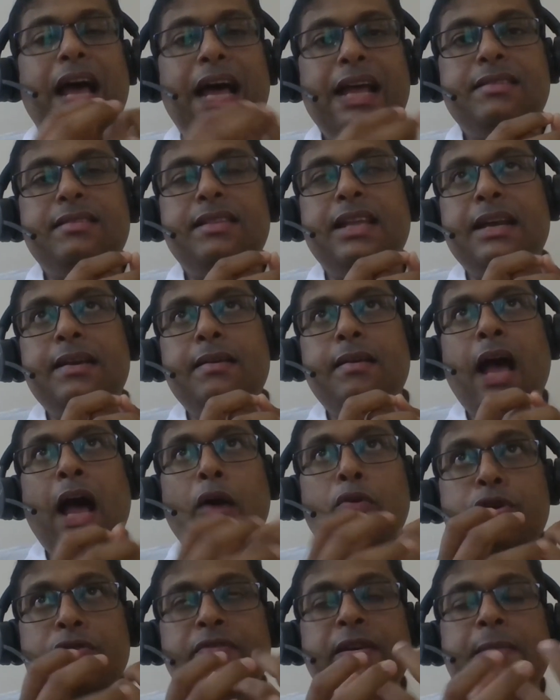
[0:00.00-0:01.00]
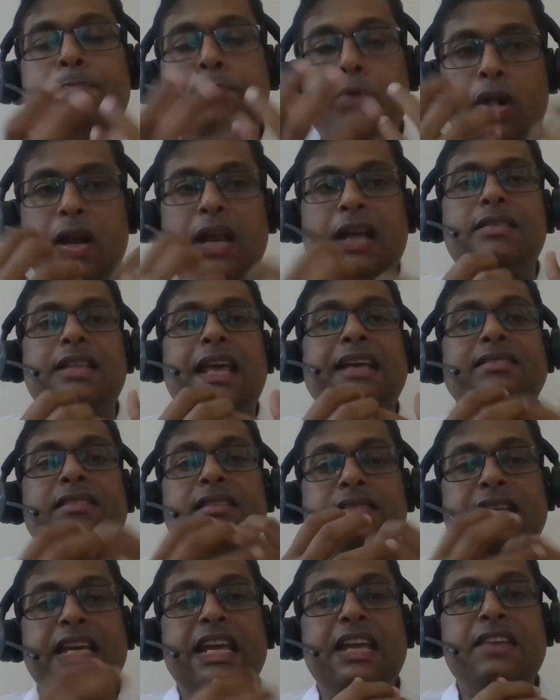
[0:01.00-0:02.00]
and then how do we protect the
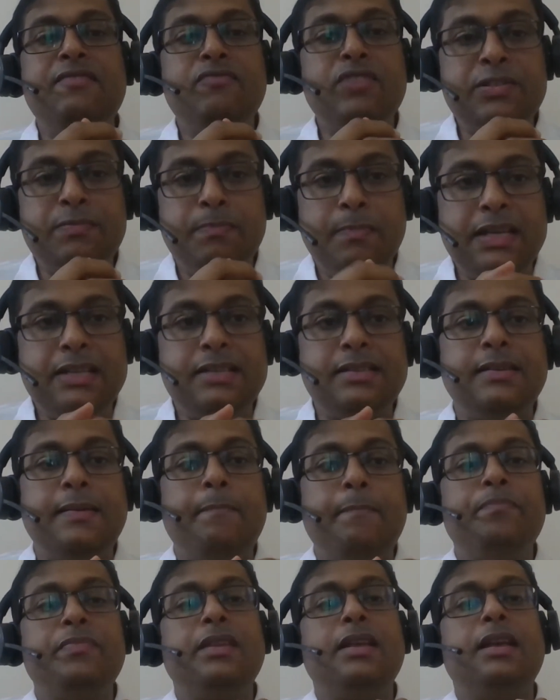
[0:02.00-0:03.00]
existing investments,